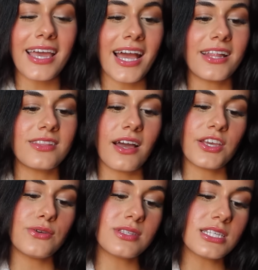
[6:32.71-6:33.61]
and I
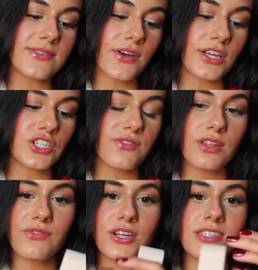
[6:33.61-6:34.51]
used this foundation for
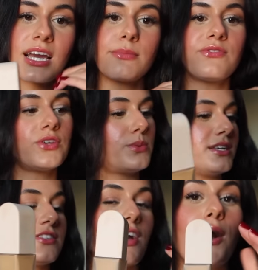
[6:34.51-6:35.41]
the first time a few
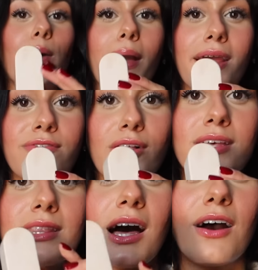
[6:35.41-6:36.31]
weeks ago and I fell
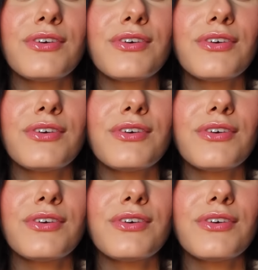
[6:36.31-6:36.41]
in love.